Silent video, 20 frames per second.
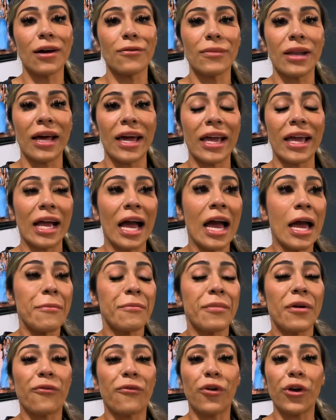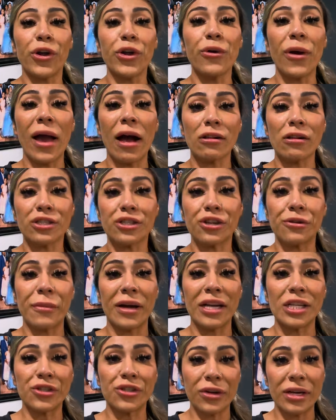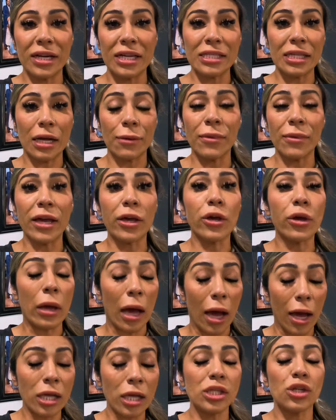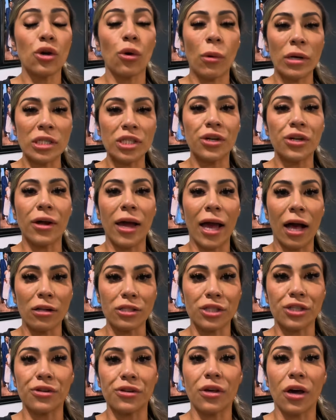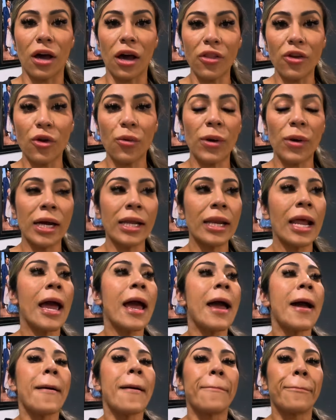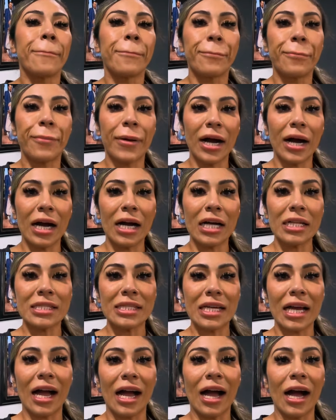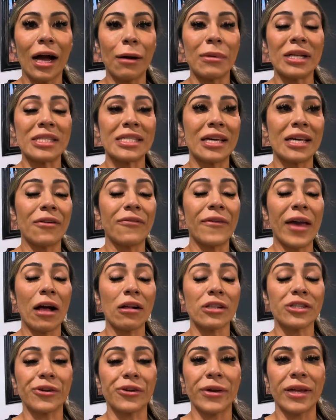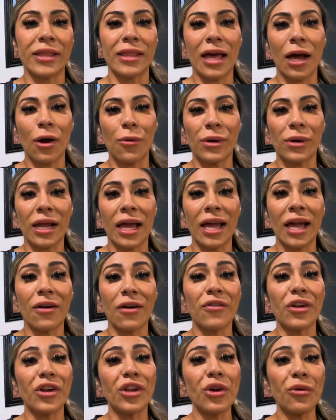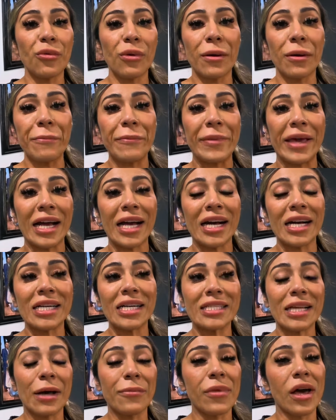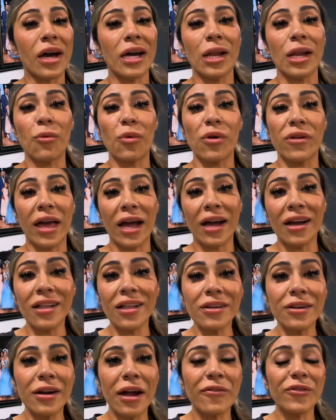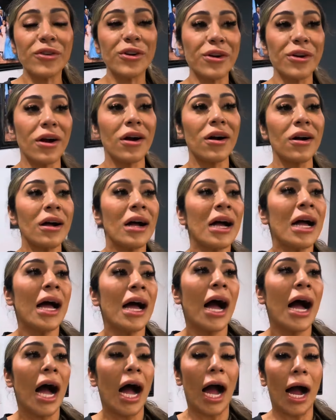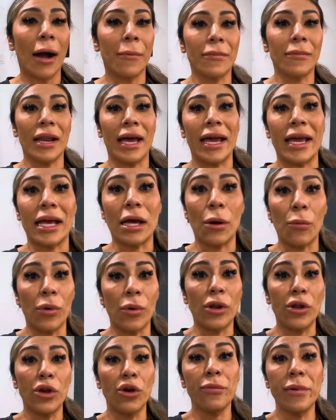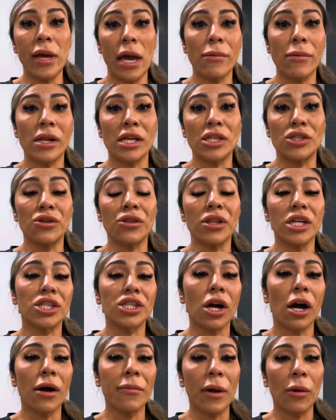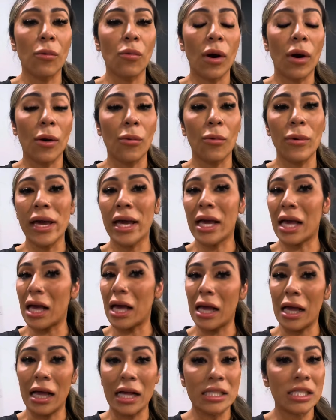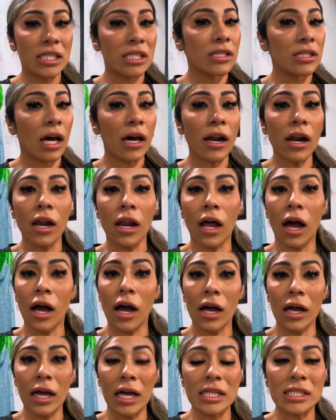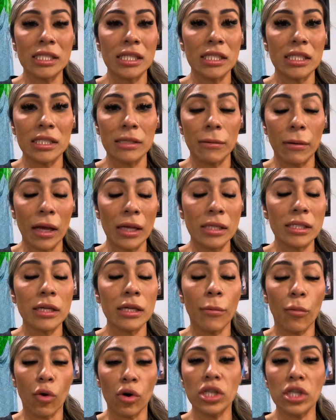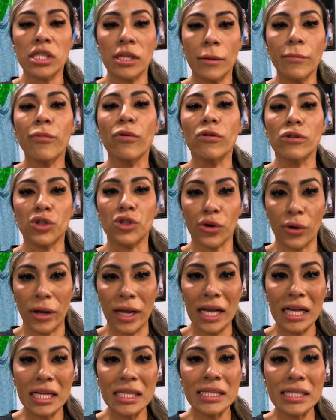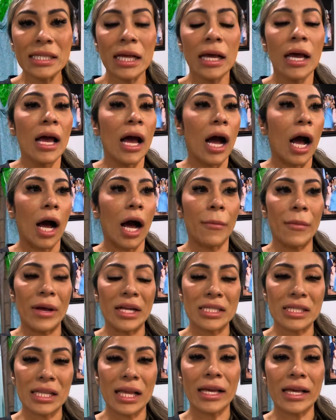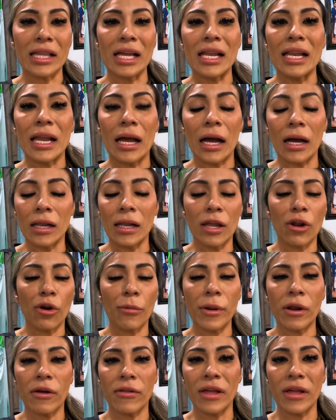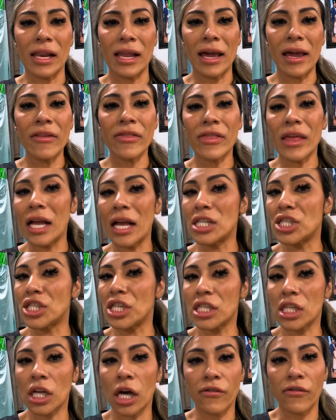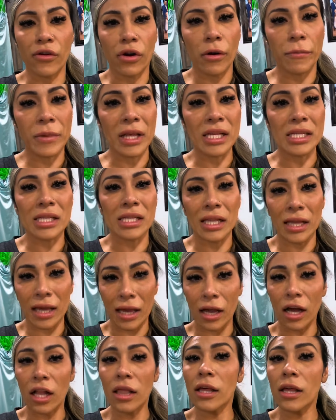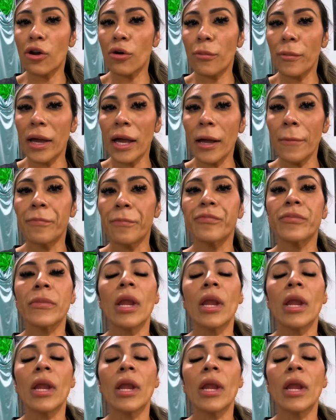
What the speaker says: I'm like, before you alter my dress, I'm like, I still want you to alter the other one. But instead of altering that one, I have a new one because I'm not gonna wear that color after all. I'm like, would you be able to do the job in 1 week? It's not a lot. It's a more simple dress. It's like a little bit of the length and just cover up the slit a little bit.